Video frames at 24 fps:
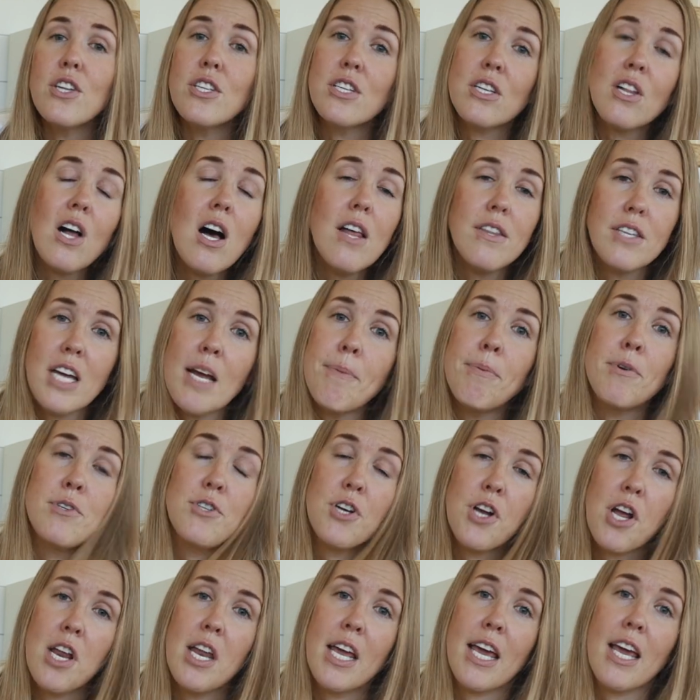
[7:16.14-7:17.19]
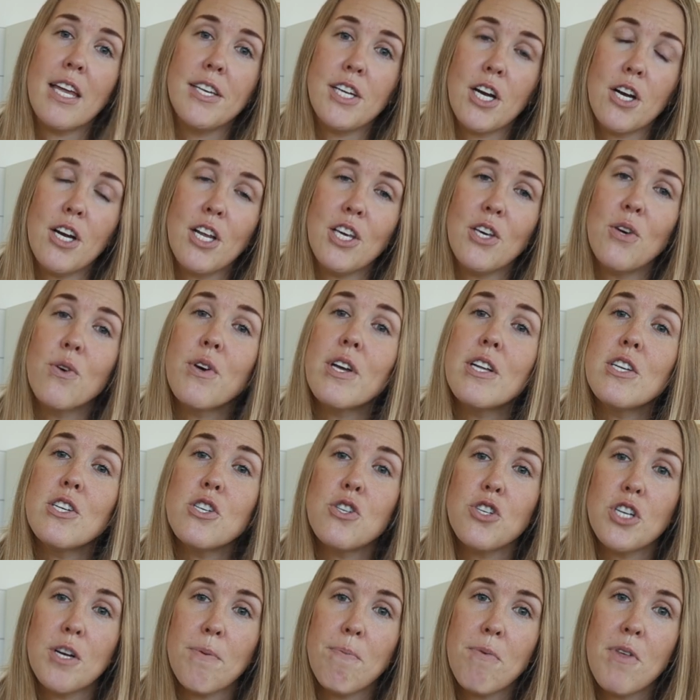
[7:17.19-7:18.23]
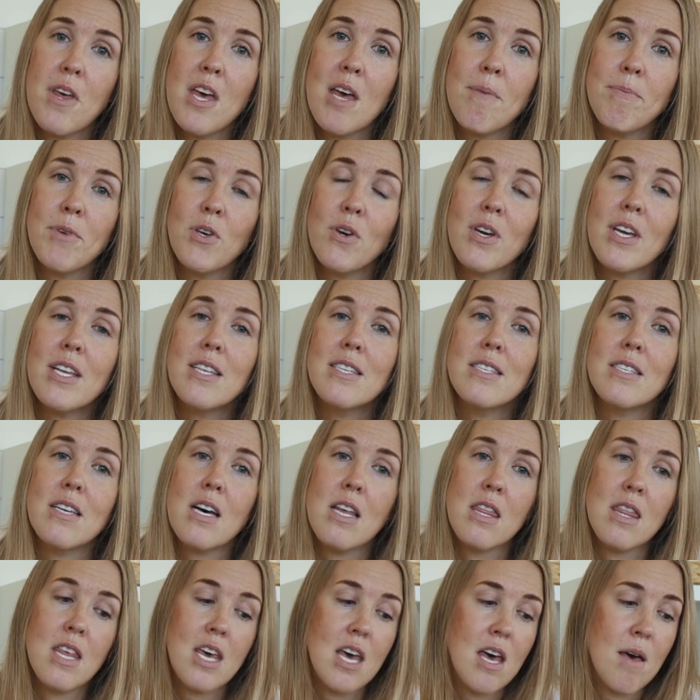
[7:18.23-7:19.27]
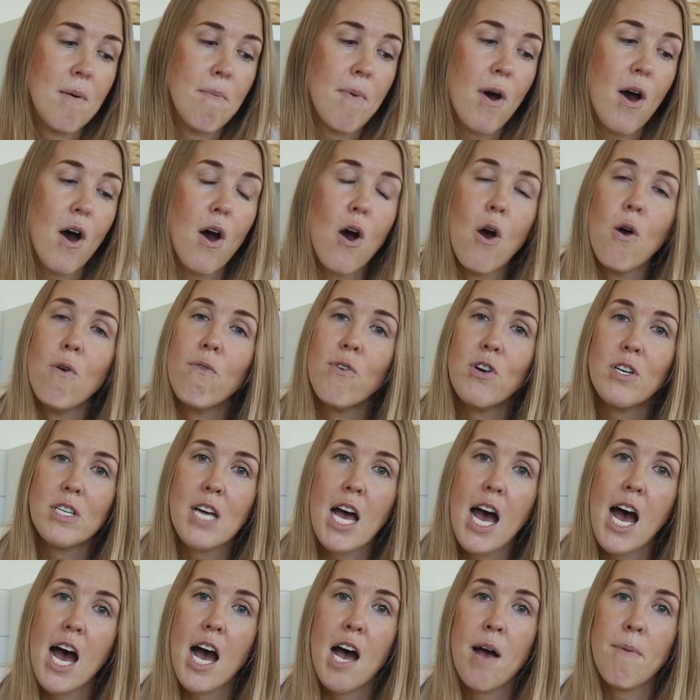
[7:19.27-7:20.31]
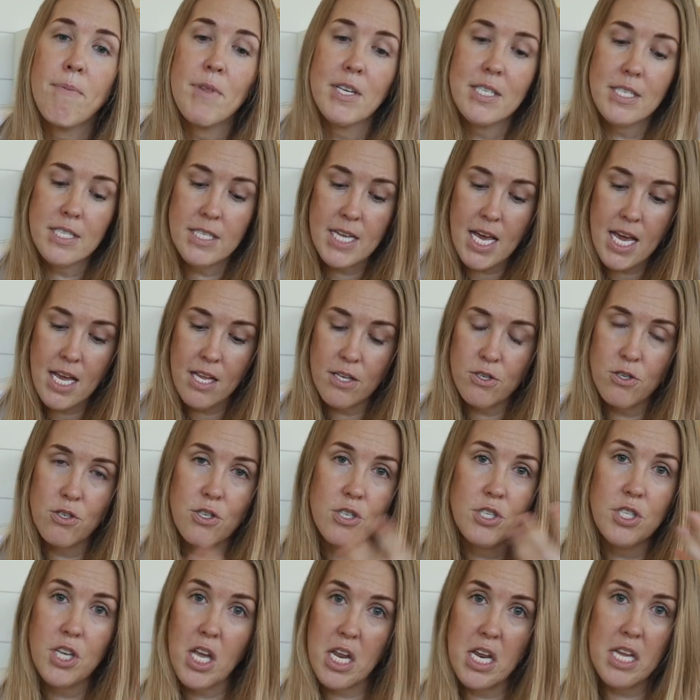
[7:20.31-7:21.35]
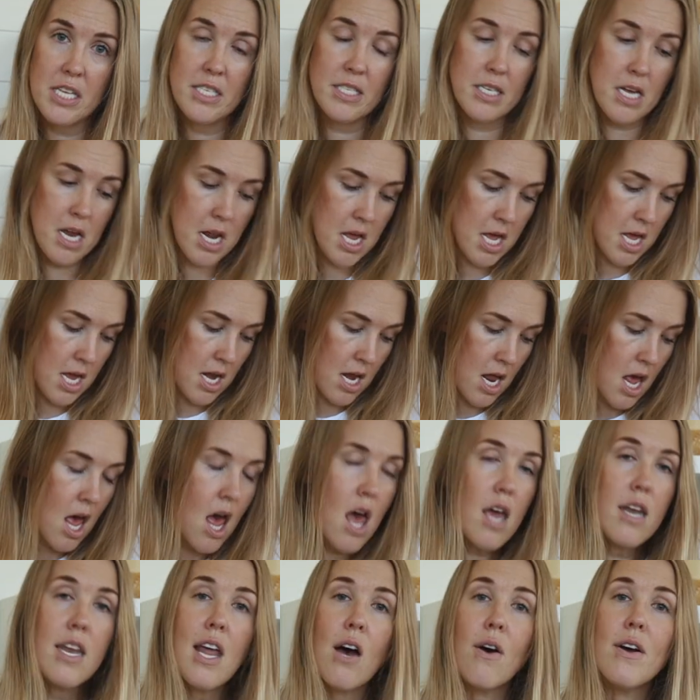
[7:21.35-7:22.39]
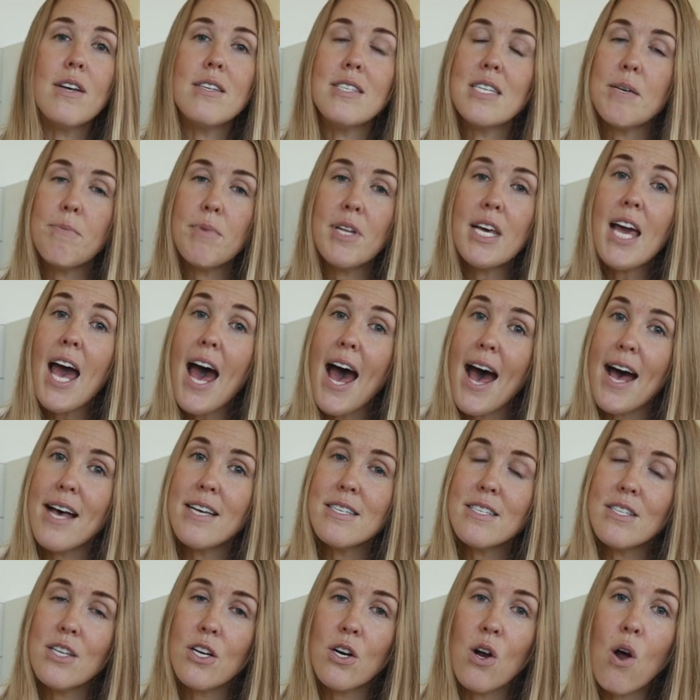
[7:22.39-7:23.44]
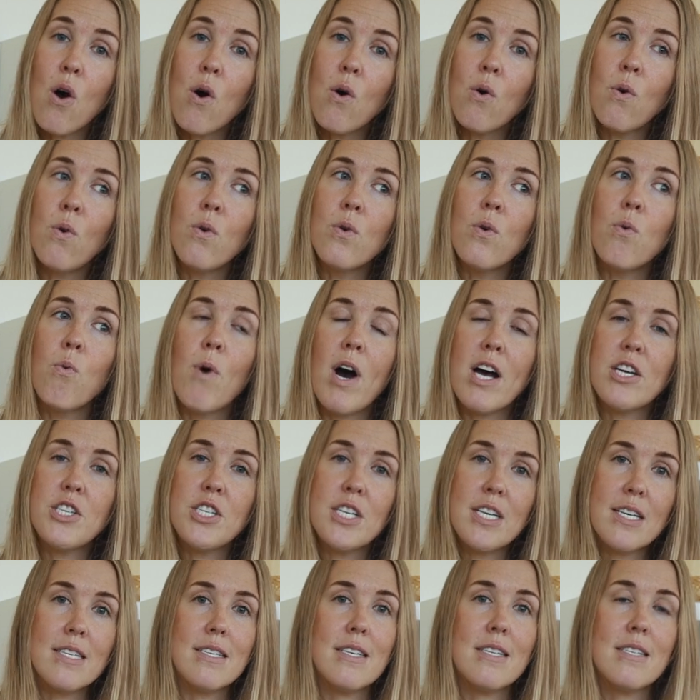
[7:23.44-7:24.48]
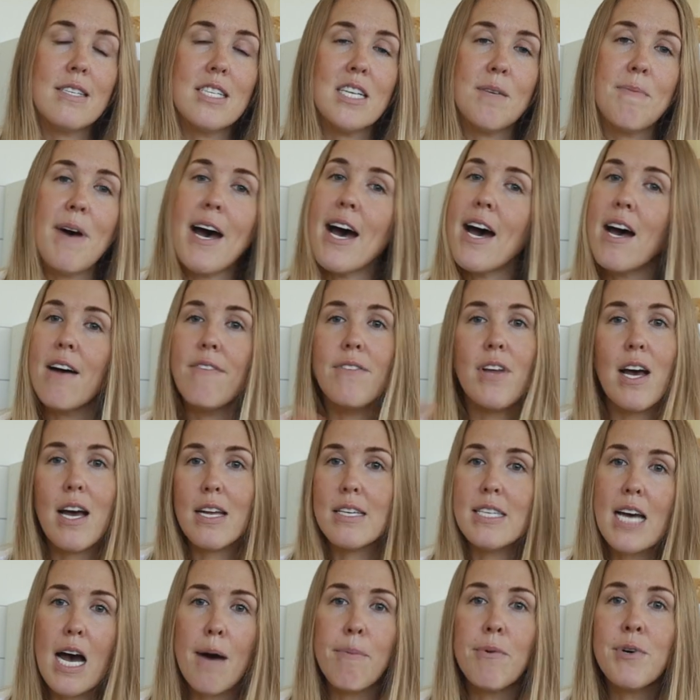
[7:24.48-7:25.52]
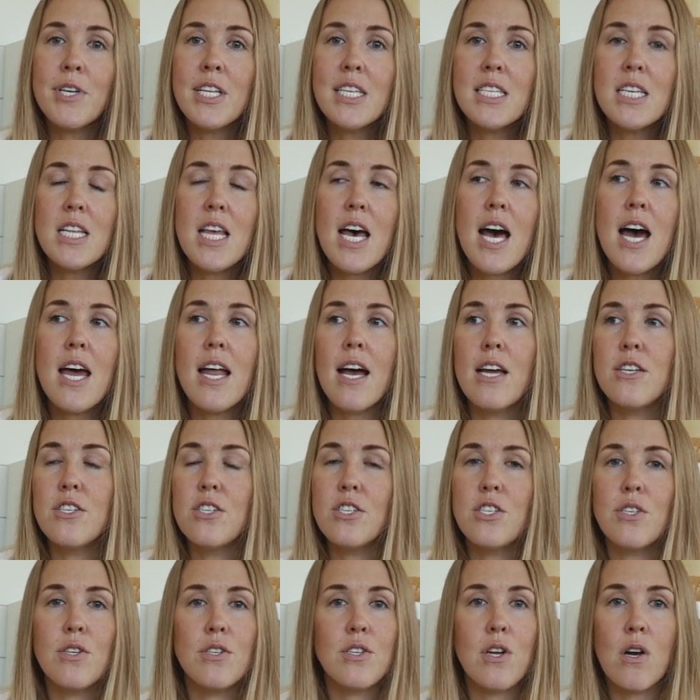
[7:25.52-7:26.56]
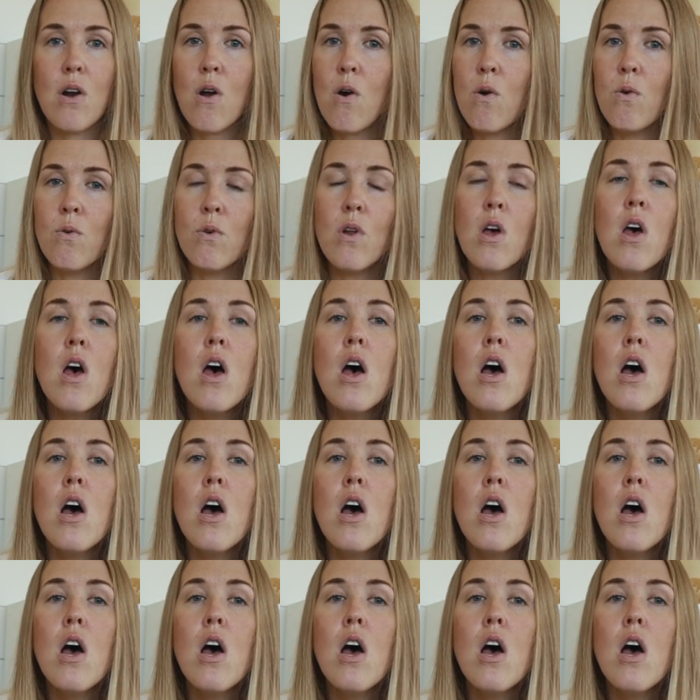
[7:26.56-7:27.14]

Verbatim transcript: cloth diapers are gonna get dirty. You can strip them, you can sun them. Over time, the stains are just gonna sit in. Now, Esembly has their own washing system. I have not dabbled into that. I just use our own